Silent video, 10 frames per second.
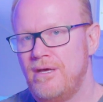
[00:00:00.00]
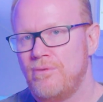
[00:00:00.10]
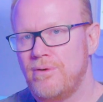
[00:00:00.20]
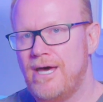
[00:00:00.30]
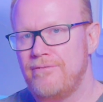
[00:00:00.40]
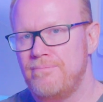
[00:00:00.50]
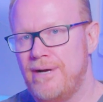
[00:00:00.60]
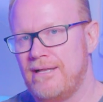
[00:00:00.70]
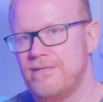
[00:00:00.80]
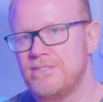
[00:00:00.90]
we have a
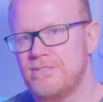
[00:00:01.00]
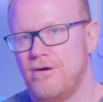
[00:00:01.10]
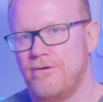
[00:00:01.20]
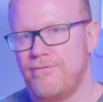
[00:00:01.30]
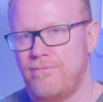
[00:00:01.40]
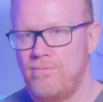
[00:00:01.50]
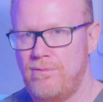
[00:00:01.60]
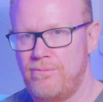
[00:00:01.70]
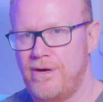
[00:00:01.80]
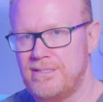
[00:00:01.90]
balance of
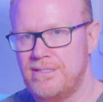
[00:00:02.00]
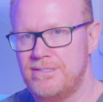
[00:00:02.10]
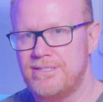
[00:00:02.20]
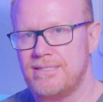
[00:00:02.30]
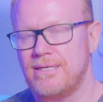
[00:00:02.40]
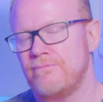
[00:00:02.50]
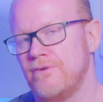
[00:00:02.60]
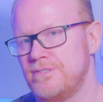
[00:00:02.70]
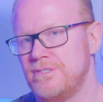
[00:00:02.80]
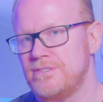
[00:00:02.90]
what we're actually detecting
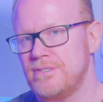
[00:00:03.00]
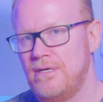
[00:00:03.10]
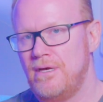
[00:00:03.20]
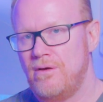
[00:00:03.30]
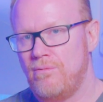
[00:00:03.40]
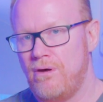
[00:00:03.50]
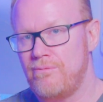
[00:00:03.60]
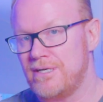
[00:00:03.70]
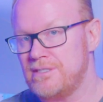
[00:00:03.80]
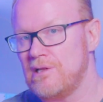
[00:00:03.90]
versus what
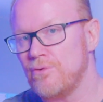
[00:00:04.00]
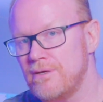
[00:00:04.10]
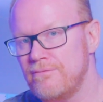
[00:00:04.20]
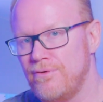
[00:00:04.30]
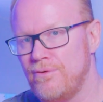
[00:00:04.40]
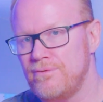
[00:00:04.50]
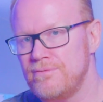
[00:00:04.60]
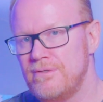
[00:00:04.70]
we're actually looking for.